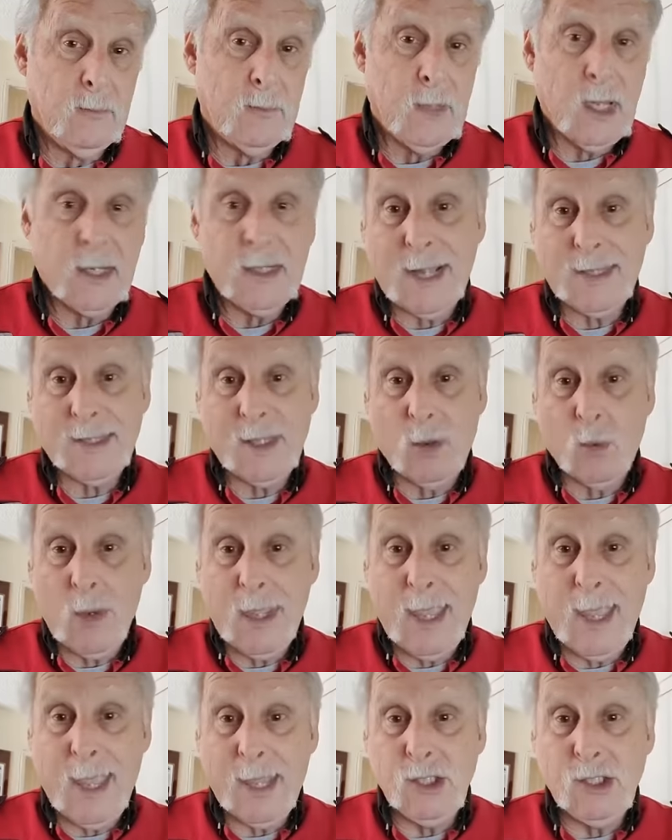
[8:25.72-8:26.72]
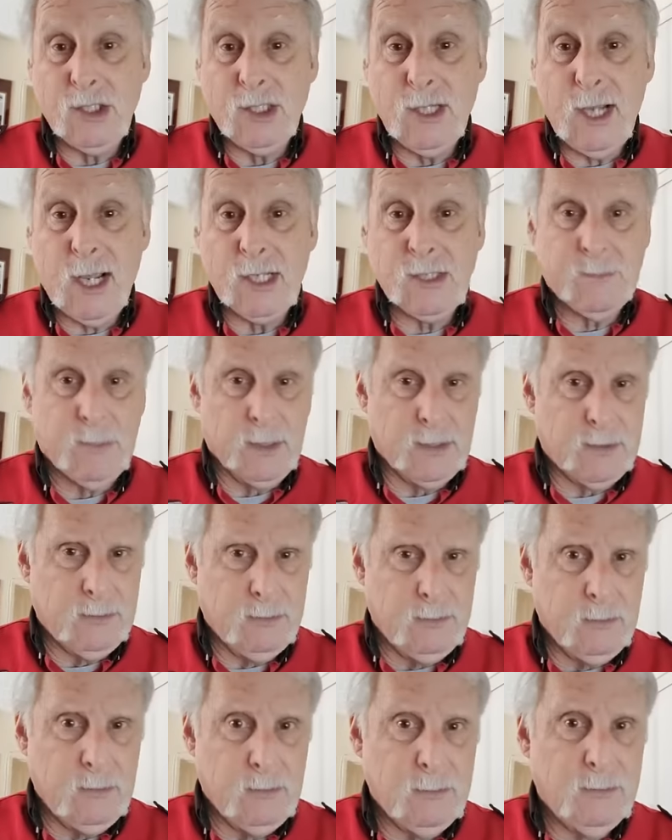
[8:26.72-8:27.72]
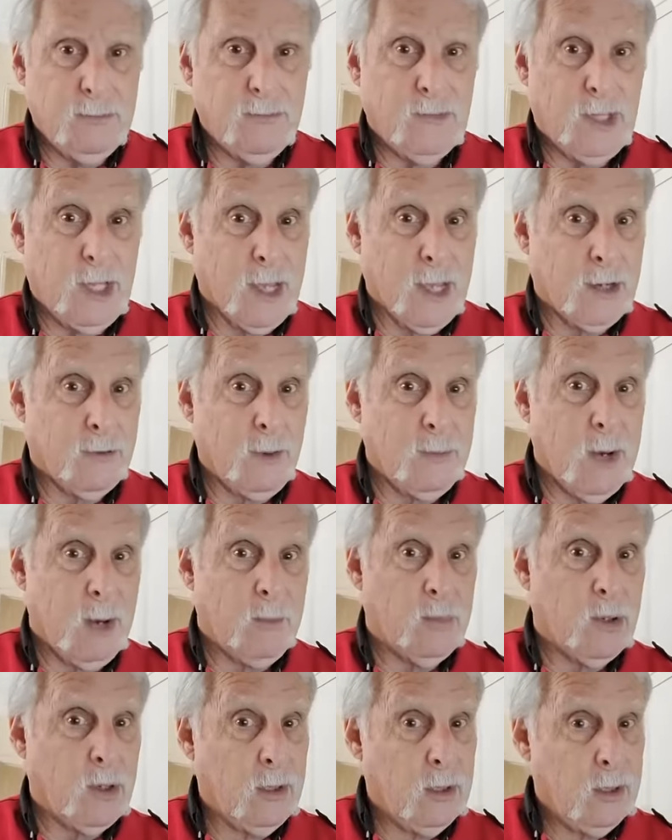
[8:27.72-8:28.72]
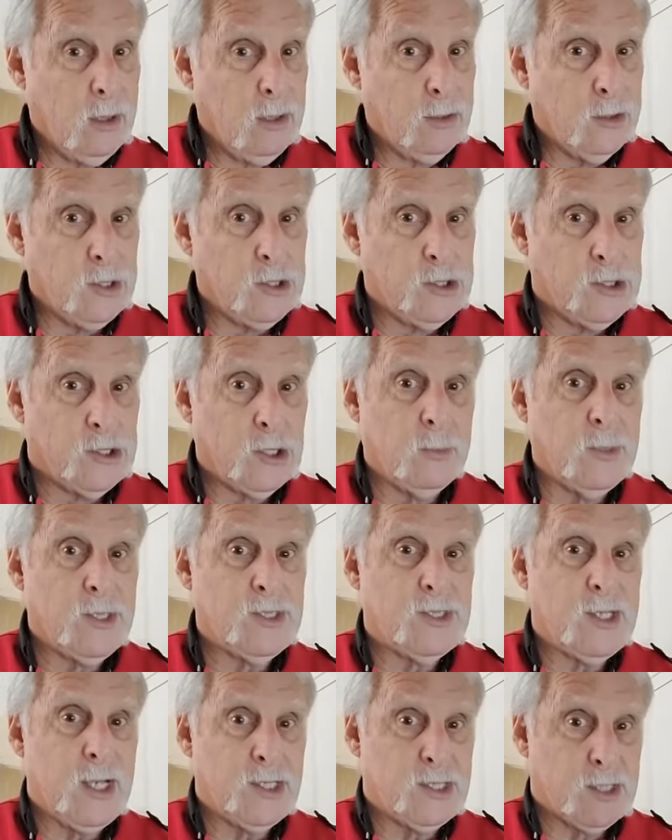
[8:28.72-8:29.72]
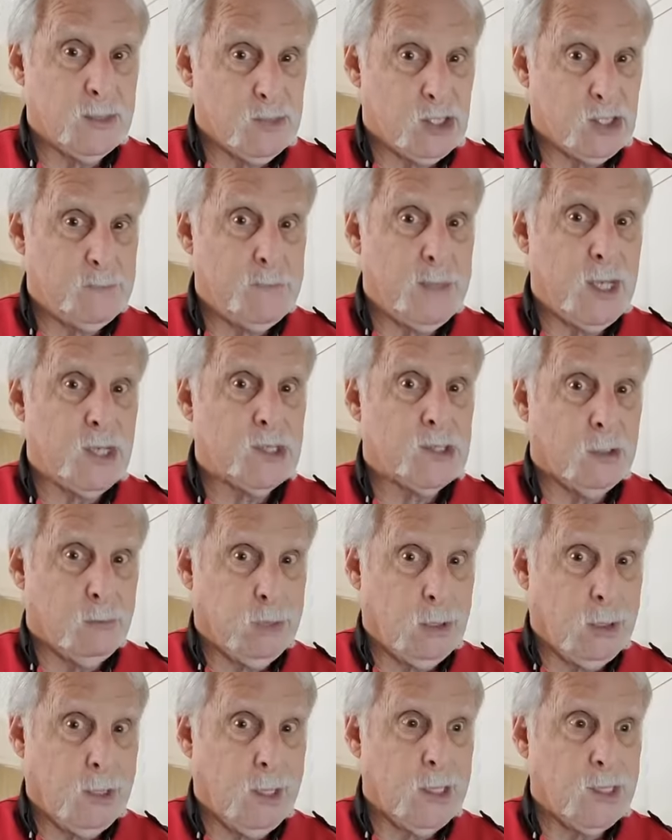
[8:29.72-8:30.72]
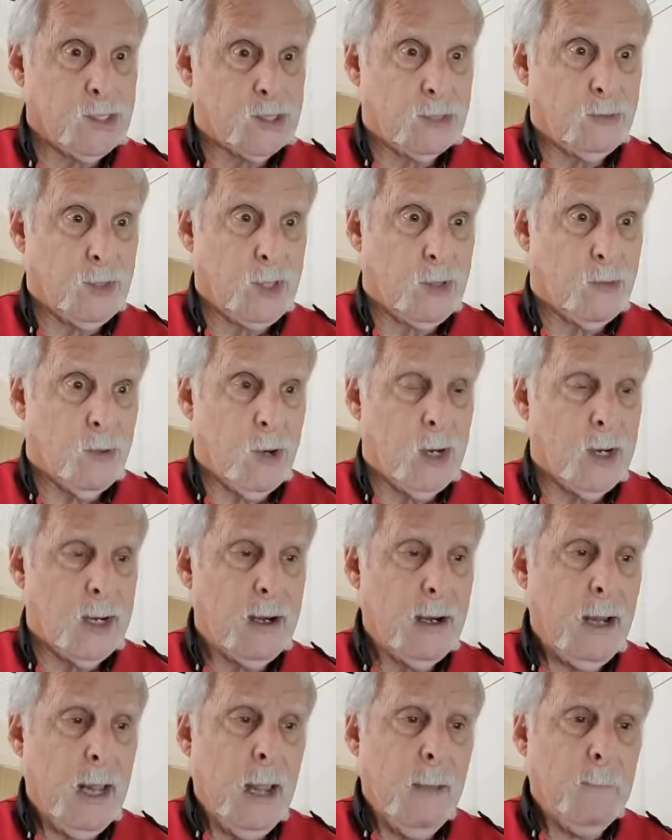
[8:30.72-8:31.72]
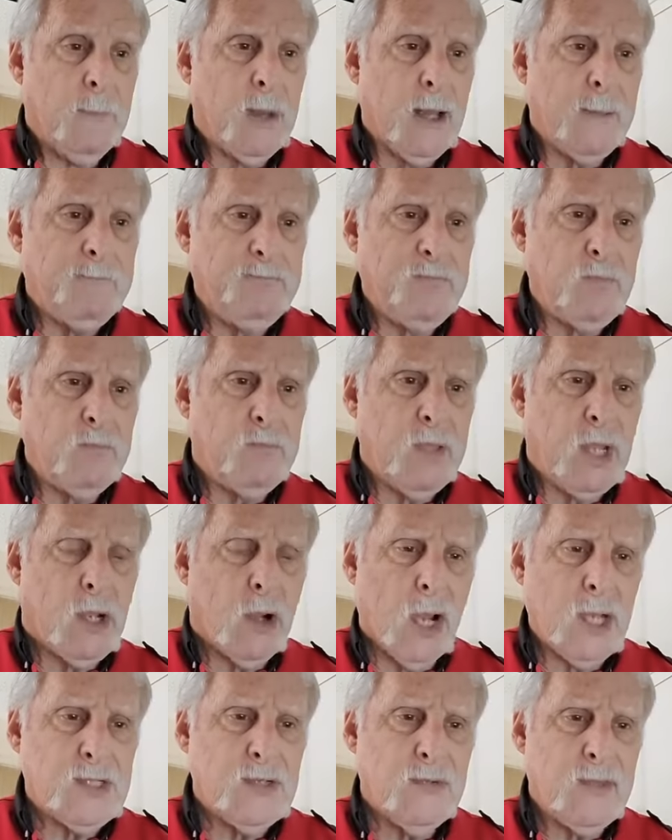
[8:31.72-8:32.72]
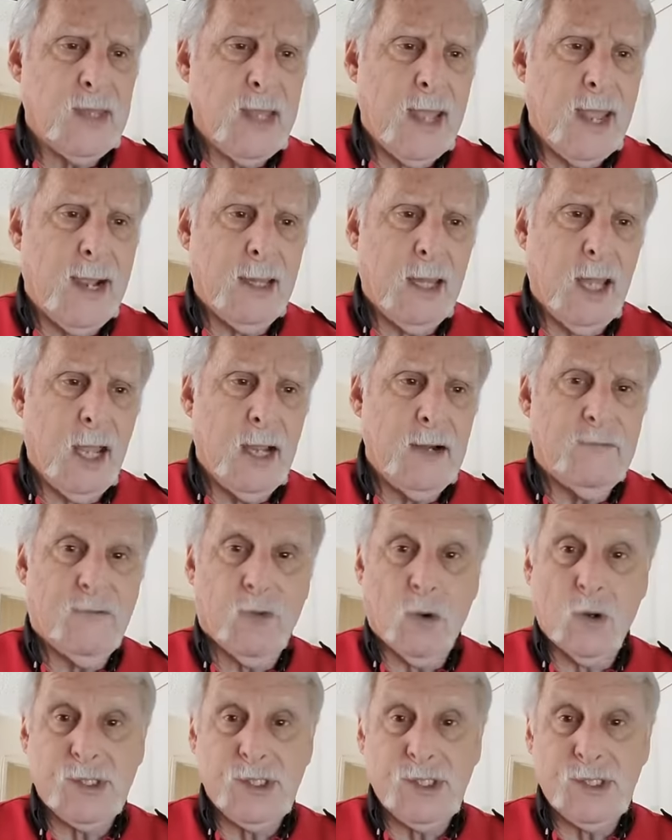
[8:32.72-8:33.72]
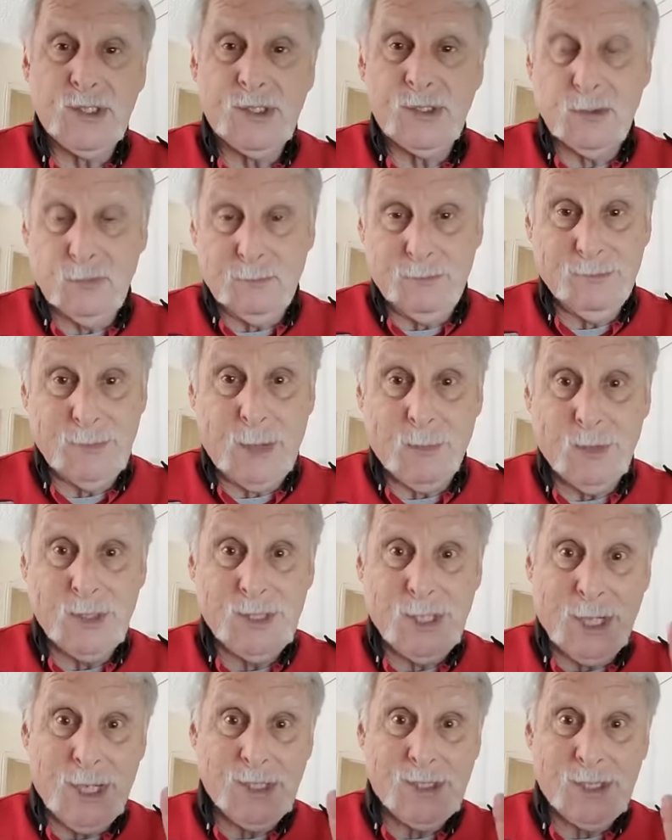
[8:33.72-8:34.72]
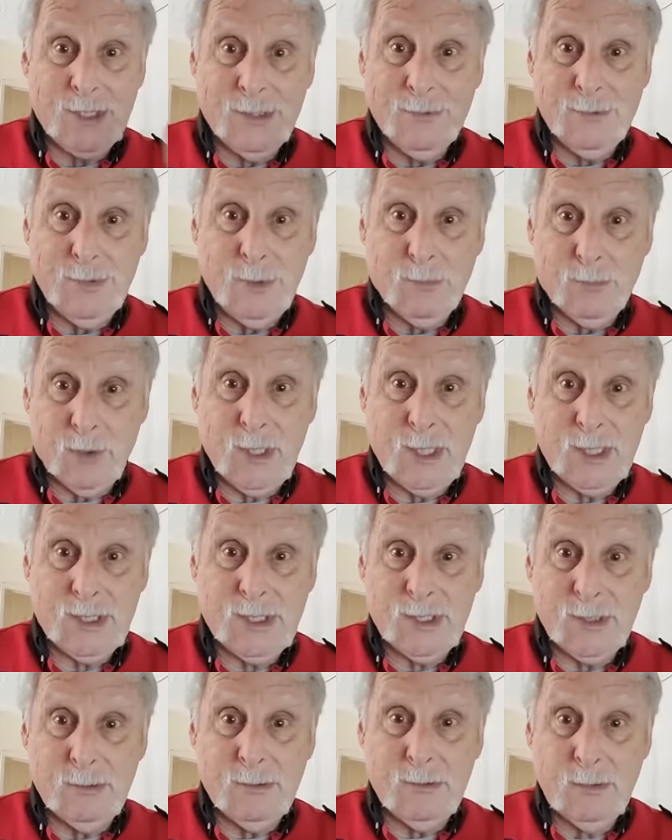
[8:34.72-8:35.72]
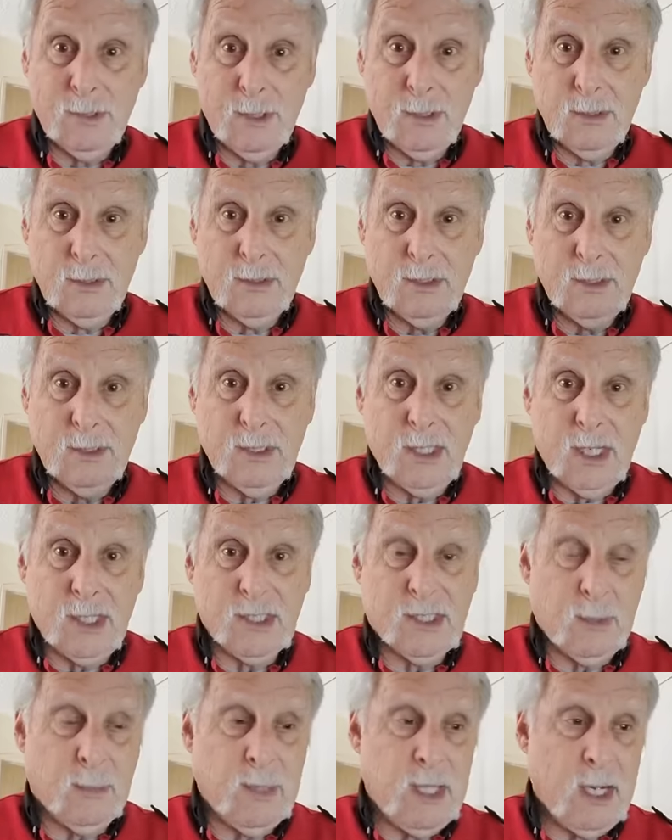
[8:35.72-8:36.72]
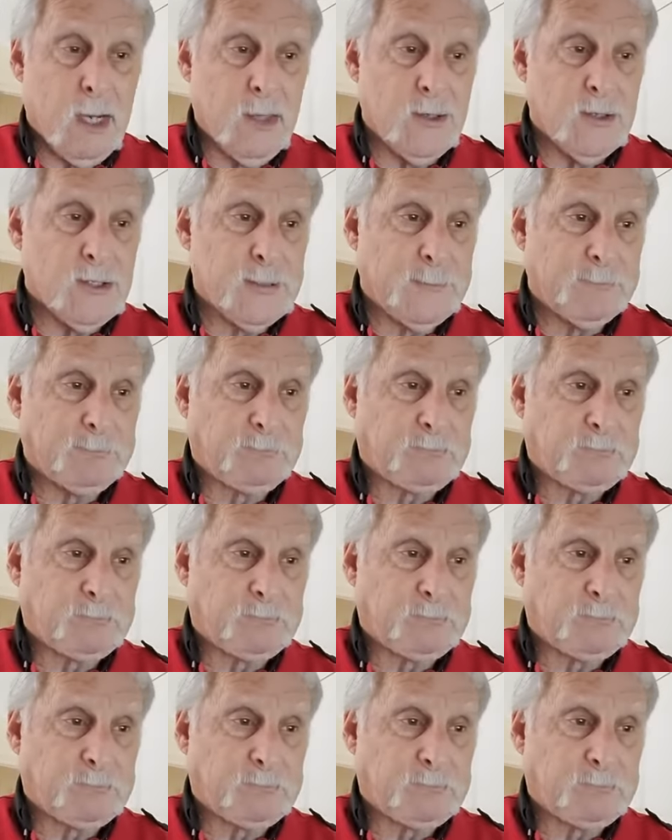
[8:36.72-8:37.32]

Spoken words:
Now, not that we had jets, but you got to remember, the Germans had some special planes that required it. But because of the Allied forces, that was us and the Brits and some of the others,